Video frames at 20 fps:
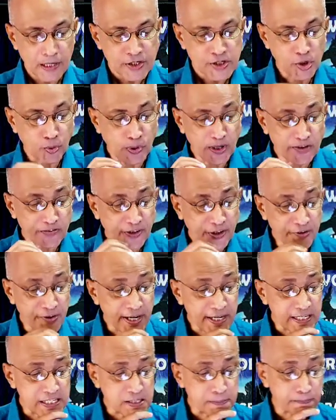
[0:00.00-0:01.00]
So one of the
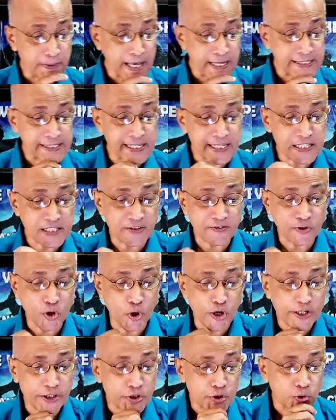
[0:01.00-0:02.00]
greatest blessings of
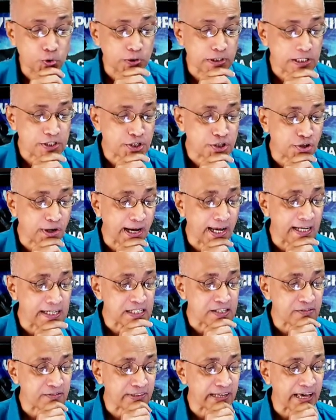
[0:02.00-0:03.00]
going through the trials
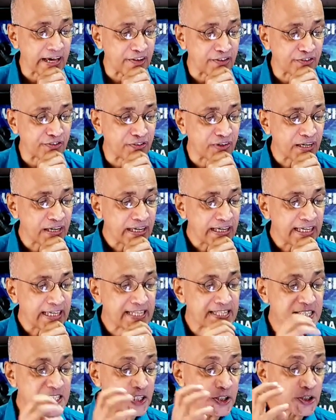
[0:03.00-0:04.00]
of life
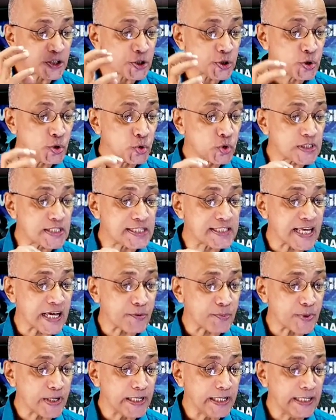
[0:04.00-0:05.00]
is the truths
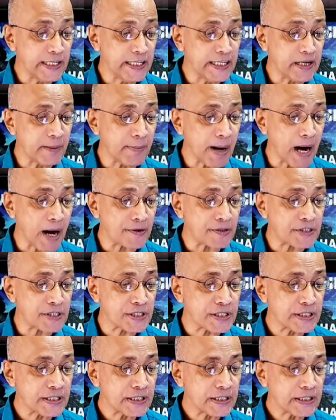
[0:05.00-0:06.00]
that we learn about
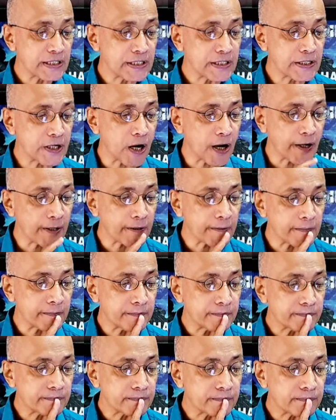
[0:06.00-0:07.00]
God.
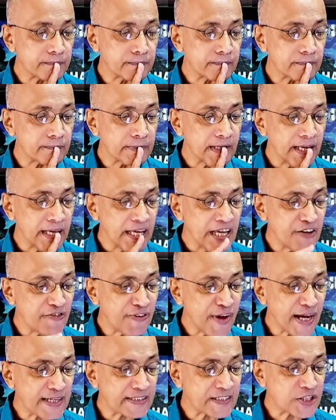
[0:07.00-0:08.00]
In
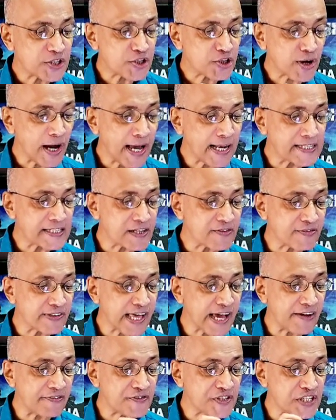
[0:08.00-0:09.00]
fact, the trials of
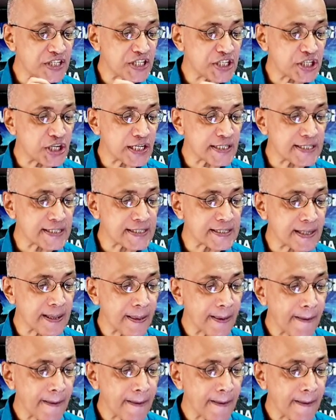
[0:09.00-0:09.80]
life teach us